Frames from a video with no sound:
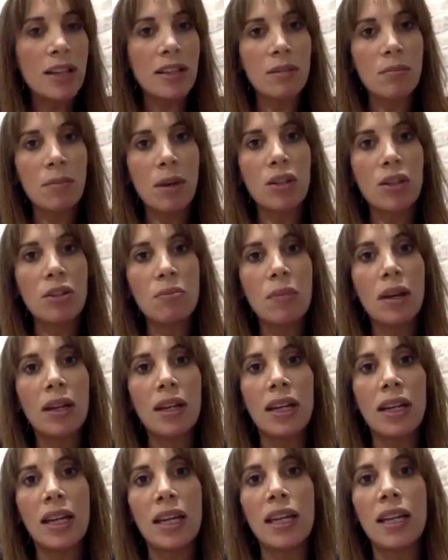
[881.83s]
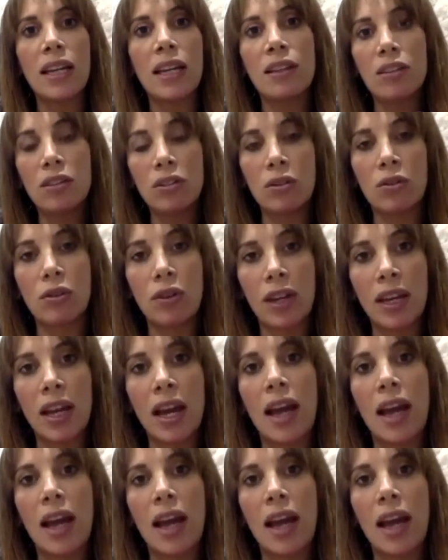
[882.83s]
as much money in the story